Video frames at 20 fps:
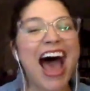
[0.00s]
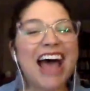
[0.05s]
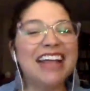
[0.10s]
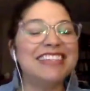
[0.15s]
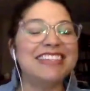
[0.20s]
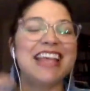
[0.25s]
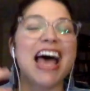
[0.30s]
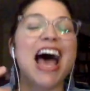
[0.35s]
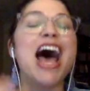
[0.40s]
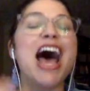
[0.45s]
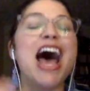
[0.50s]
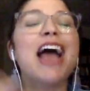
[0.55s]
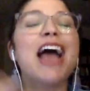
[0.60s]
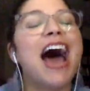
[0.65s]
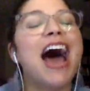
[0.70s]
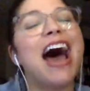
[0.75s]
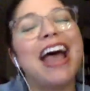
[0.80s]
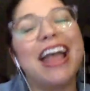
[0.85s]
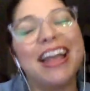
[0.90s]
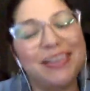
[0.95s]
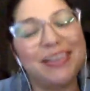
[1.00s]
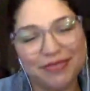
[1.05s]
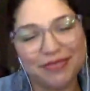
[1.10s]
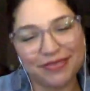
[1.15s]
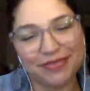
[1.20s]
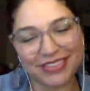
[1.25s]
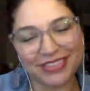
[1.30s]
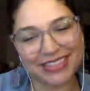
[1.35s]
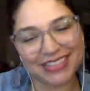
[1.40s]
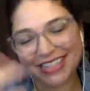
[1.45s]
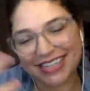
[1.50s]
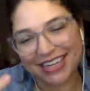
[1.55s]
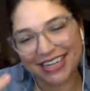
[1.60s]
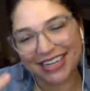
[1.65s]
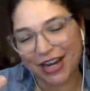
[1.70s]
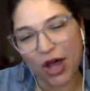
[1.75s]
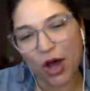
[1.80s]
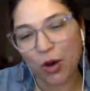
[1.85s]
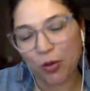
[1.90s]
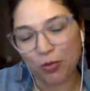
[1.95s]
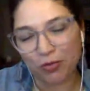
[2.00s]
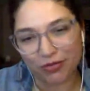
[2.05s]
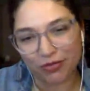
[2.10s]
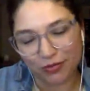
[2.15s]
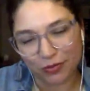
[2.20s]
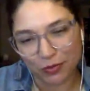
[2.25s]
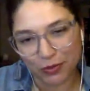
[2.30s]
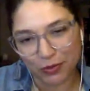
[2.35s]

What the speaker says: I did it in a hopeful voice.